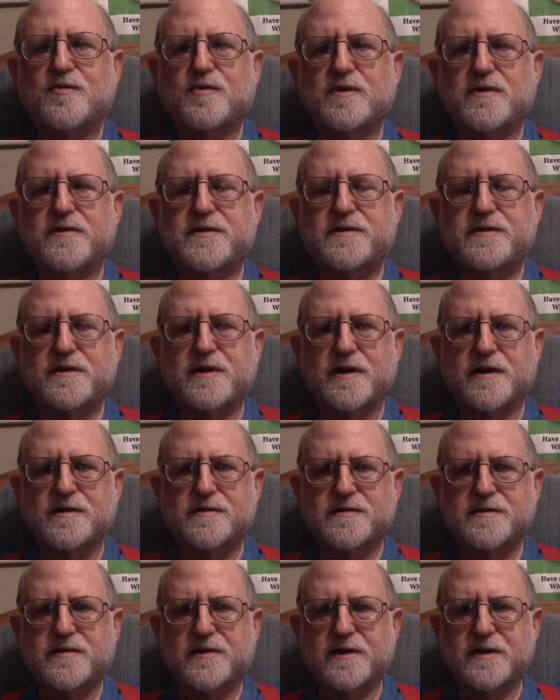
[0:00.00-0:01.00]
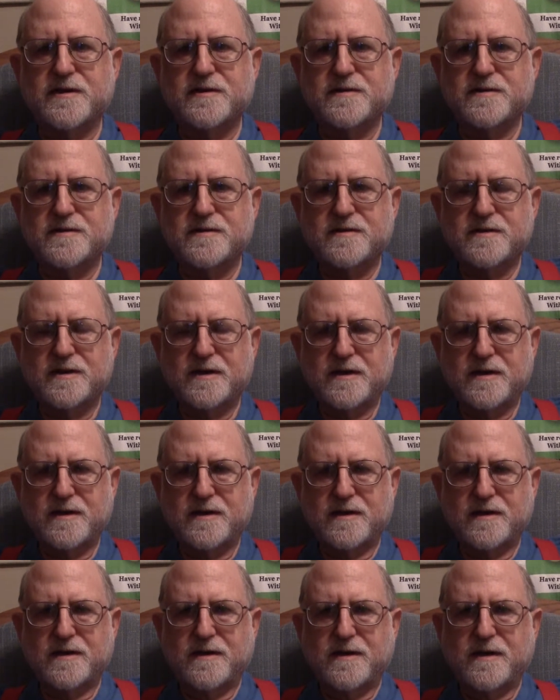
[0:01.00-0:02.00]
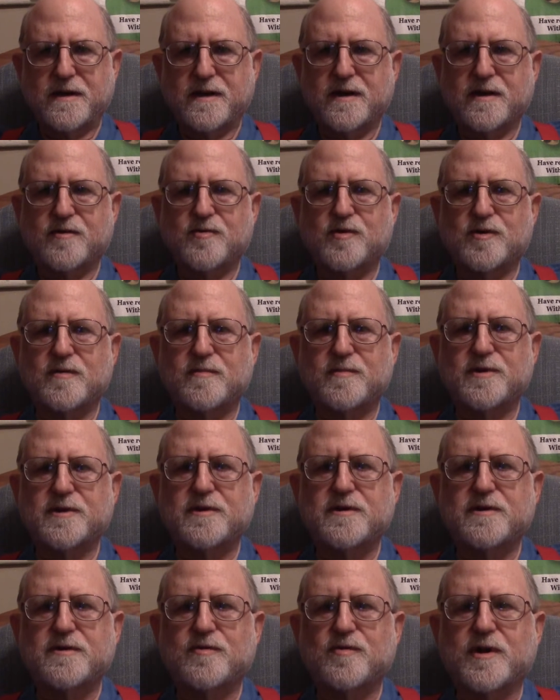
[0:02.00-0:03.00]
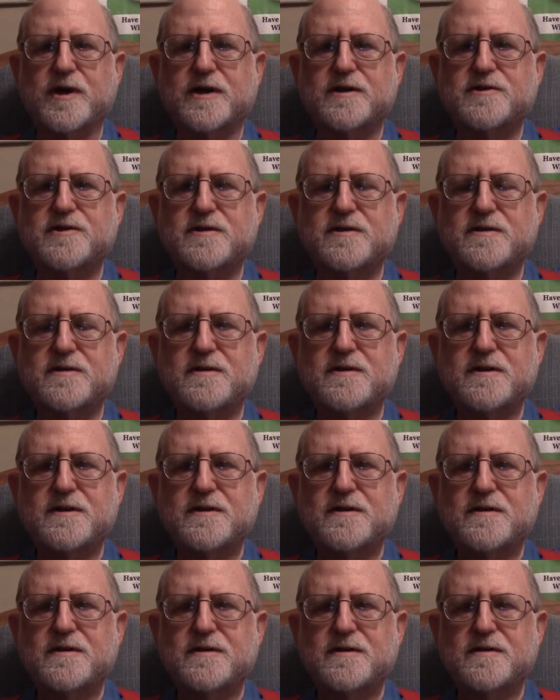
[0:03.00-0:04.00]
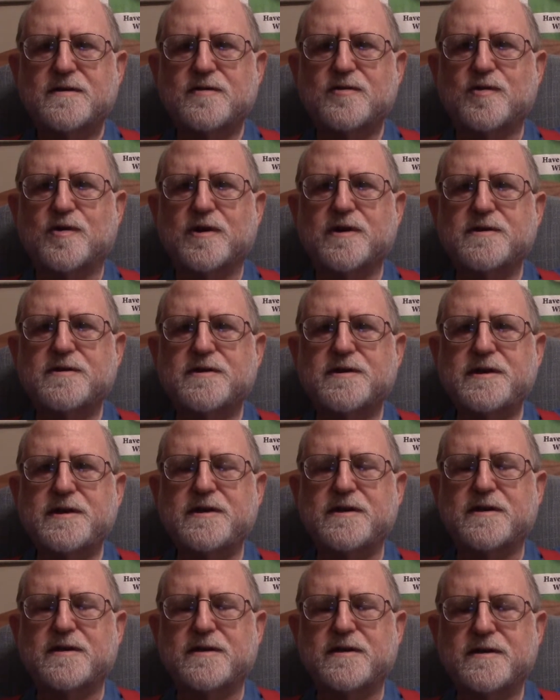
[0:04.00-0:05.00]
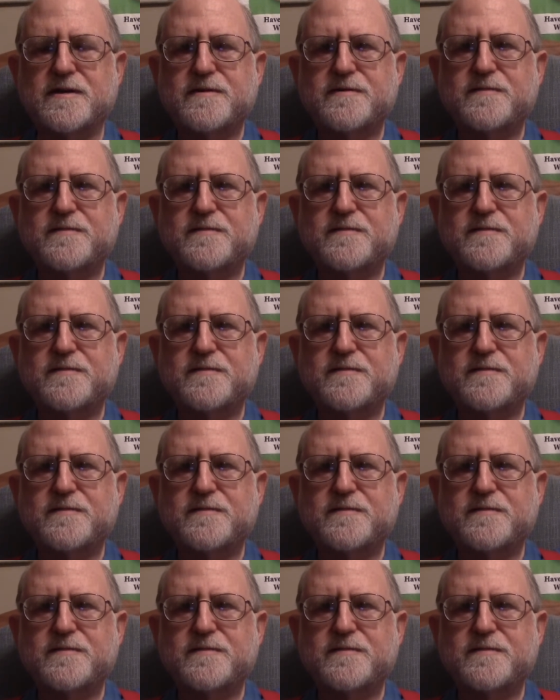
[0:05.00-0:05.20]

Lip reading: with scarce things equitably rationed according to need.